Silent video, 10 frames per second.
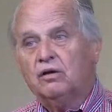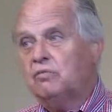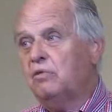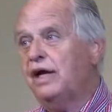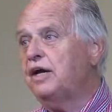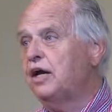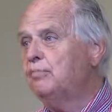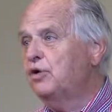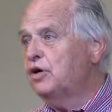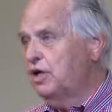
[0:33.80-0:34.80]
writing a
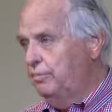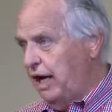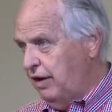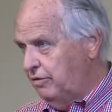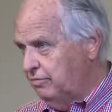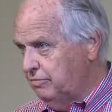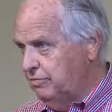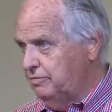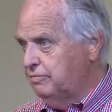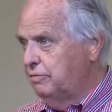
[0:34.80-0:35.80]
book about
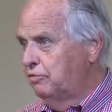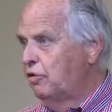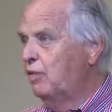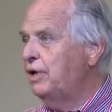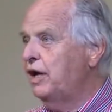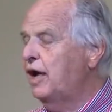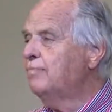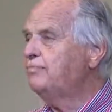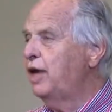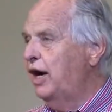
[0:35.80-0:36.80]
the Roman
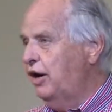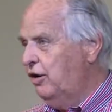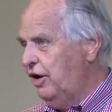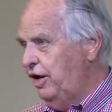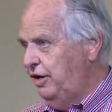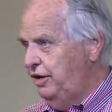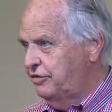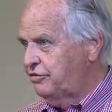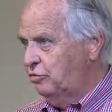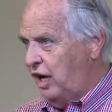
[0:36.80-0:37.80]
Empire and
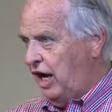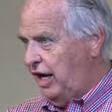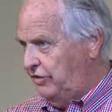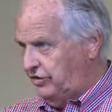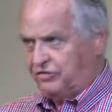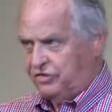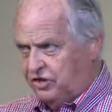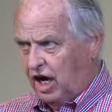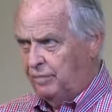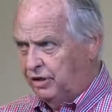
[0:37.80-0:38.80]
its rise, its
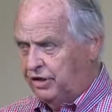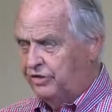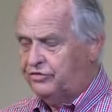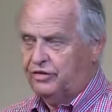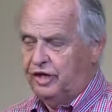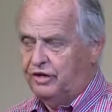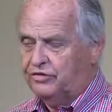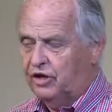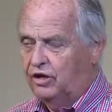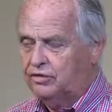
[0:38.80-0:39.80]
dominance, and
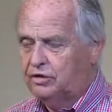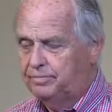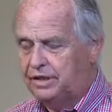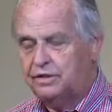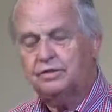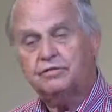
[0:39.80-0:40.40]
its ultimate